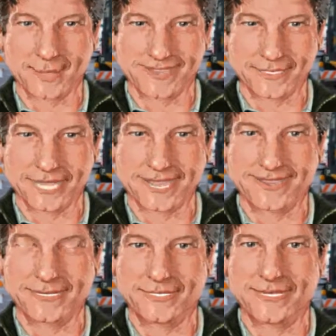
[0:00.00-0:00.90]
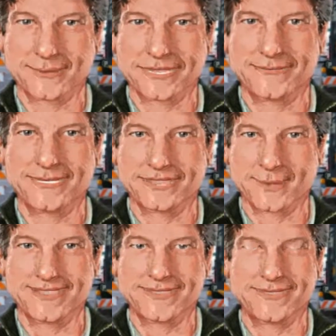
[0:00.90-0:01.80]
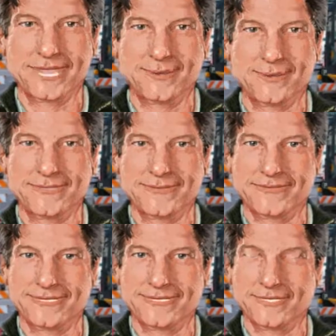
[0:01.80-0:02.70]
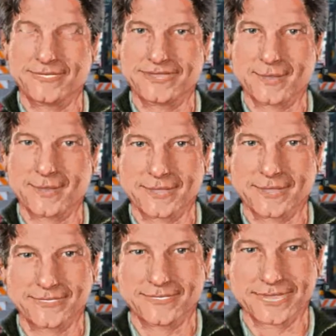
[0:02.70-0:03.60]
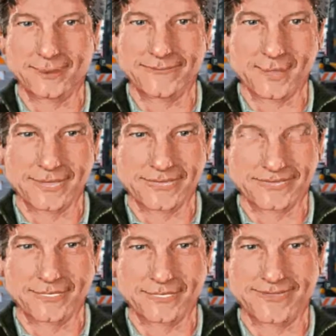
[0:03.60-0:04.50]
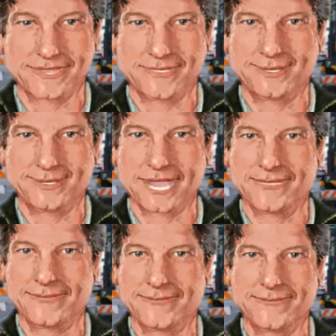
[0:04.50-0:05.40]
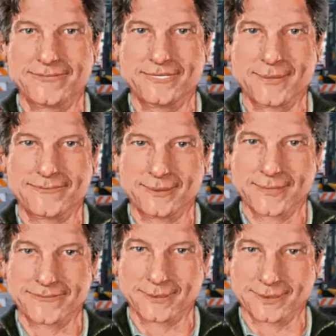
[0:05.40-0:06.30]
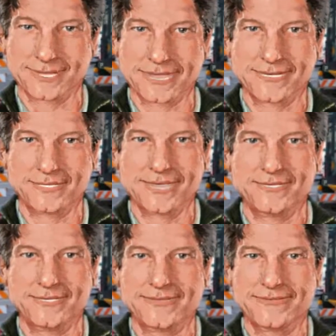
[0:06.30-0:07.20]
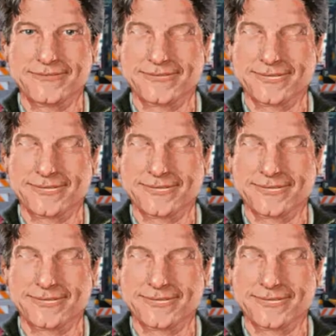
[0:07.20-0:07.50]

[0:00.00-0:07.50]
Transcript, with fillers: I'm just saying to win the Tour de France takes a lot of stamina and physical strength from someone who never had cancer.